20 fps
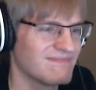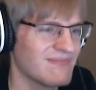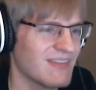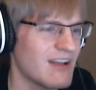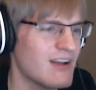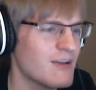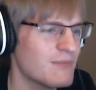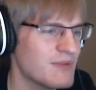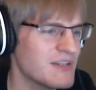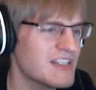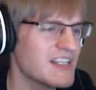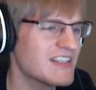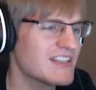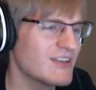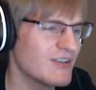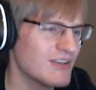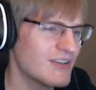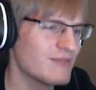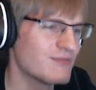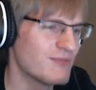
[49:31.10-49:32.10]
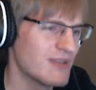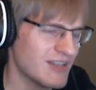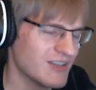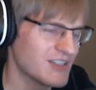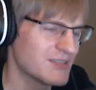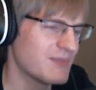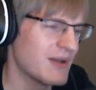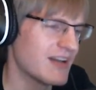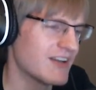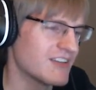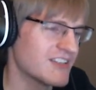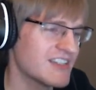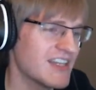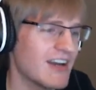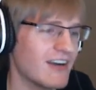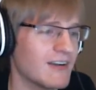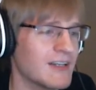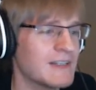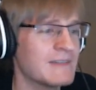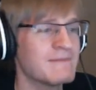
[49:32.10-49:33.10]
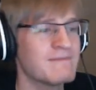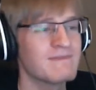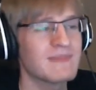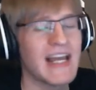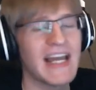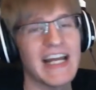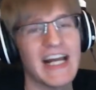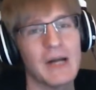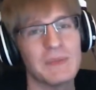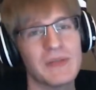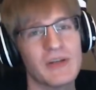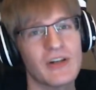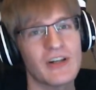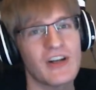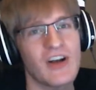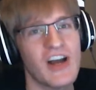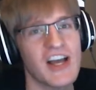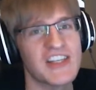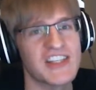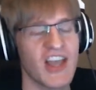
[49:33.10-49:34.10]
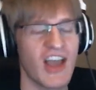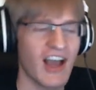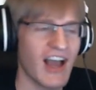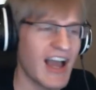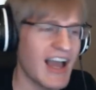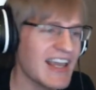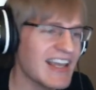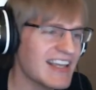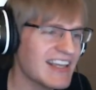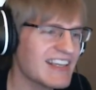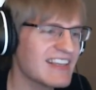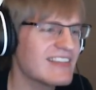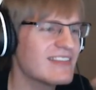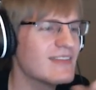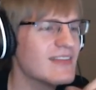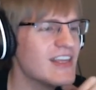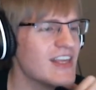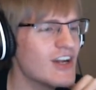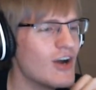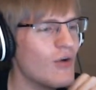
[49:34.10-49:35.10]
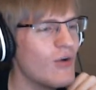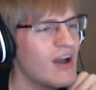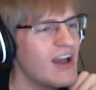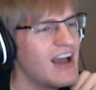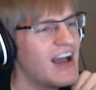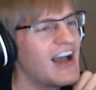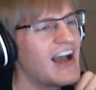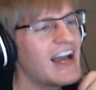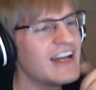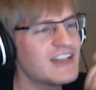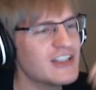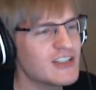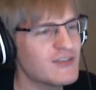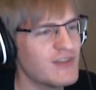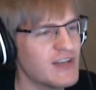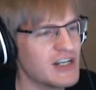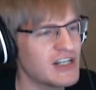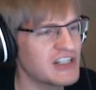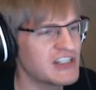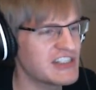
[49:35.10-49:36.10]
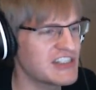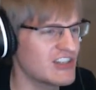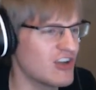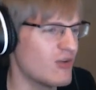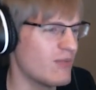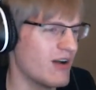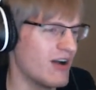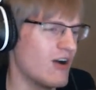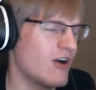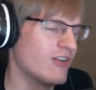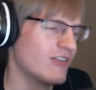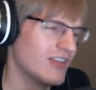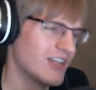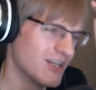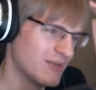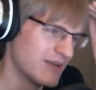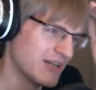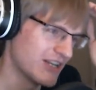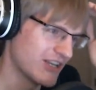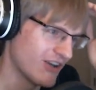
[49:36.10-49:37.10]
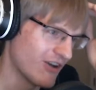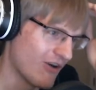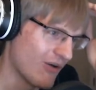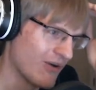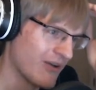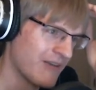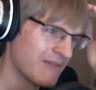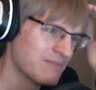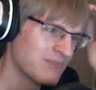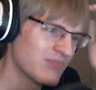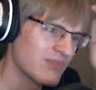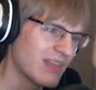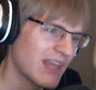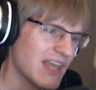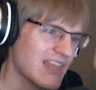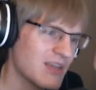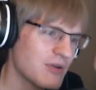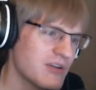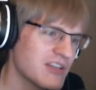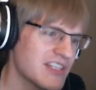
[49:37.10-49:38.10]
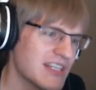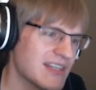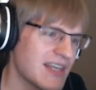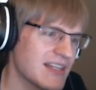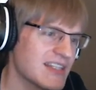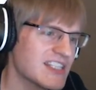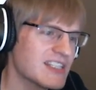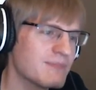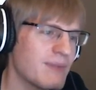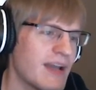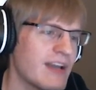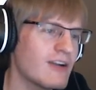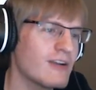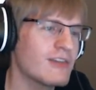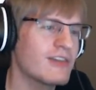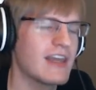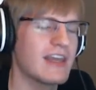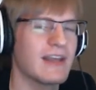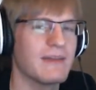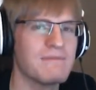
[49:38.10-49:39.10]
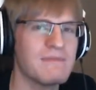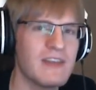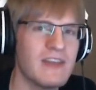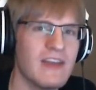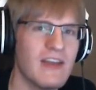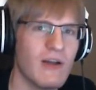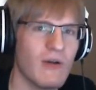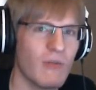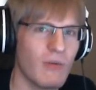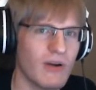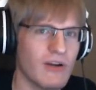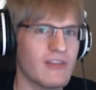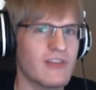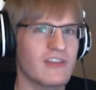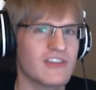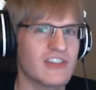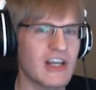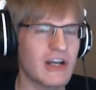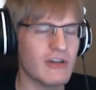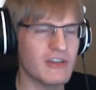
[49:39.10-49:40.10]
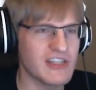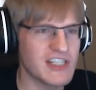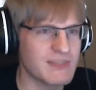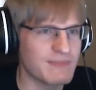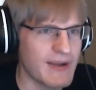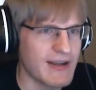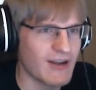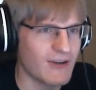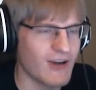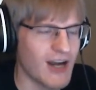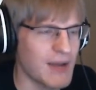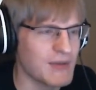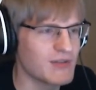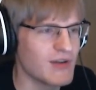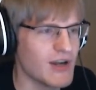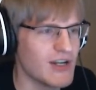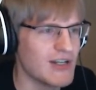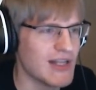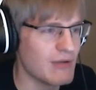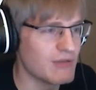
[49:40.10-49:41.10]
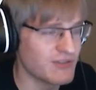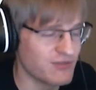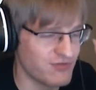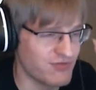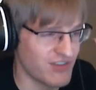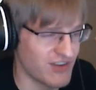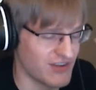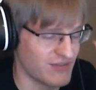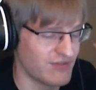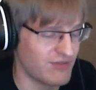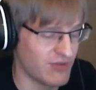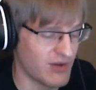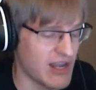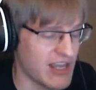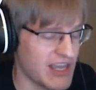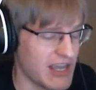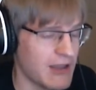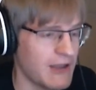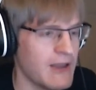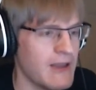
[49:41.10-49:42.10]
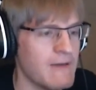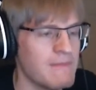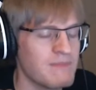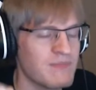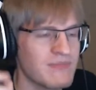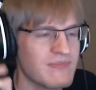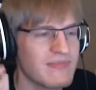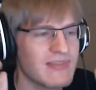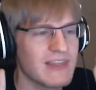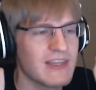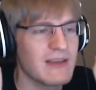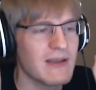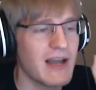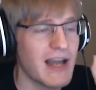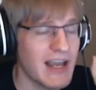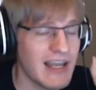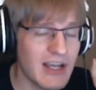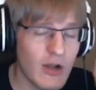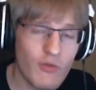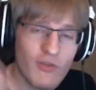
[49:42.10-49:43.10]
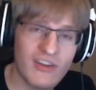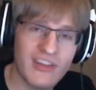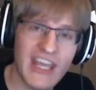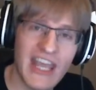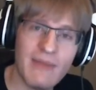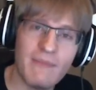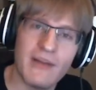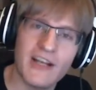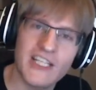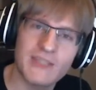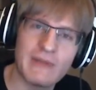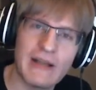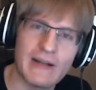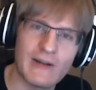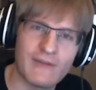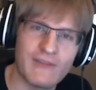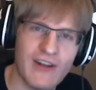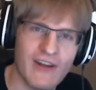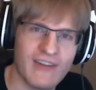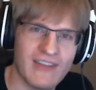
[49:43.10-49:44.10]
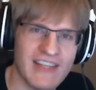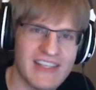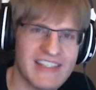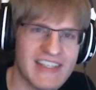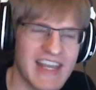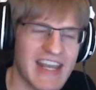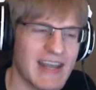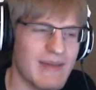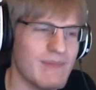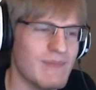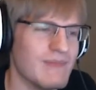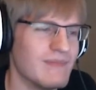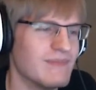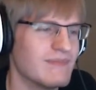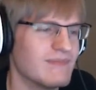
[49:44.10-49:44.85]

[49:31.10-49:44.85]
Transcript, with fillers: All proceeds go to real spiders. There, I helped out a cause. You know, I just finished Soma a little bit ago, and there was like that spider thing where there's like all the spider crabs around you. That was fucking freaky. I overcame my spider fear in this game.